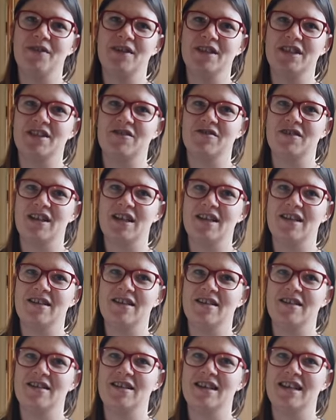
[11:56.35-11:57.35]
physics
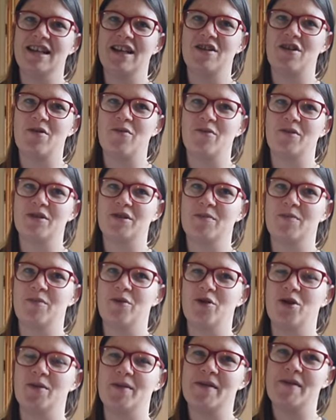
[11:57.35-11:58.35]
related and I don't want to
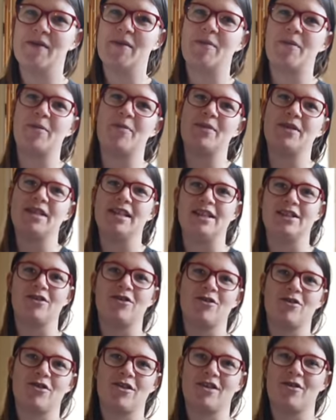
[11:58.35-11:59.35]
bore you with it, but please
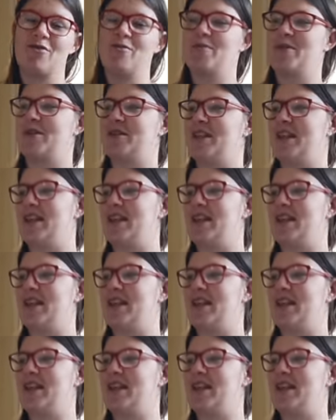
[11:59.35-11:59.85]
look it up because it